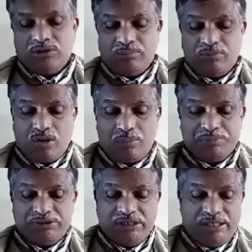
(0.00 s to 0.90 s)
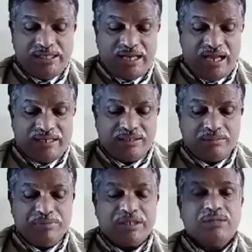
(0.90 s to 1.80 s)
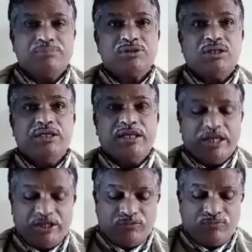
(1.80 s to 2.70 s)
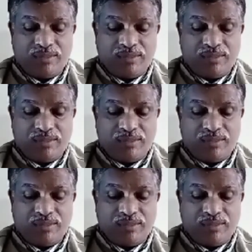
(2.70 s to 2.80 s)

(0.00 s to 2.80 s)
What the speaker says: number of Cd ion becomes a negative.